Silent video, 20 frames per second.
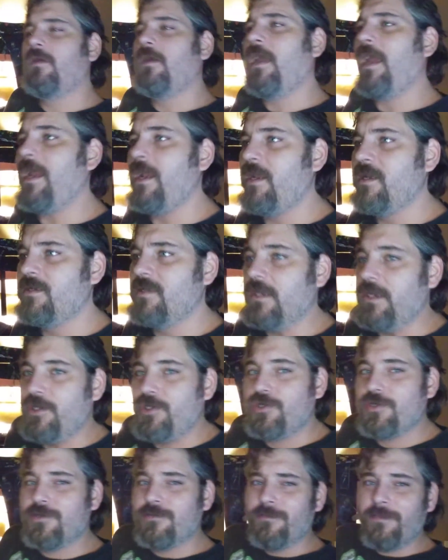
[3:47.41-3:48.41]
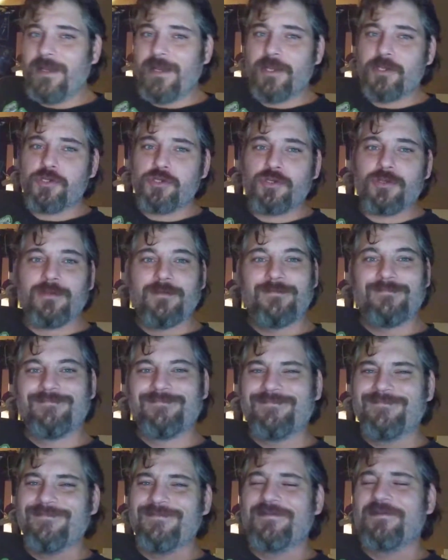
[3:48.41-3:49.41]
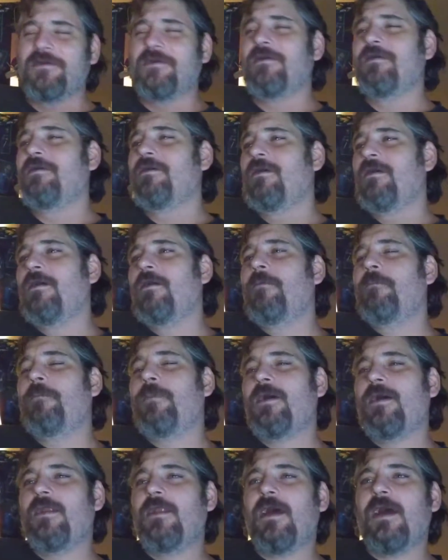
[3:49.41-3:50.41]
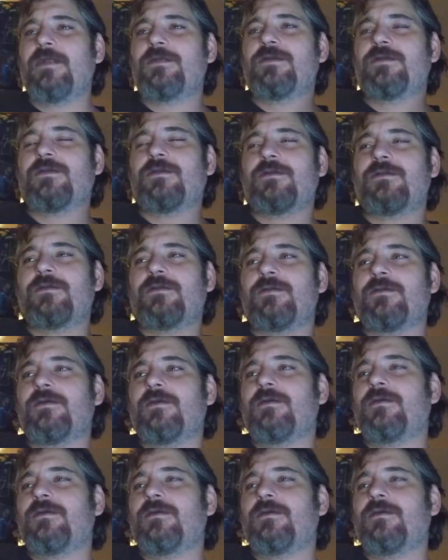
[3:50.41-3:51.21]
80s ish, mid ish. But I just,